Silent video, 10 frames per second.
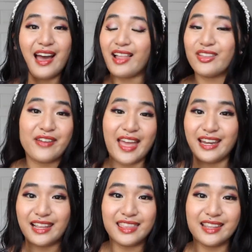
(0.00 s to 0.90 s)
I love
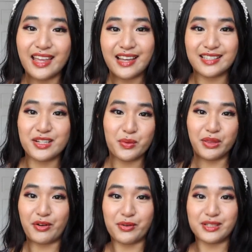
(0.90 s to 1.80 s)
anything that has to do
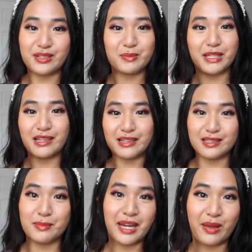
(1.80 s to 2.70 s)
with roses
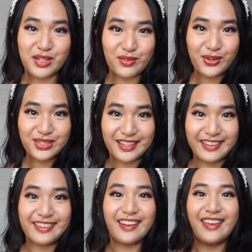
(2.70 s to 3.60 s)
because my name is
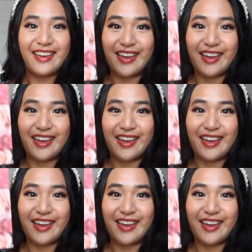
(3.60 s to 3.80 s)
Roselynne,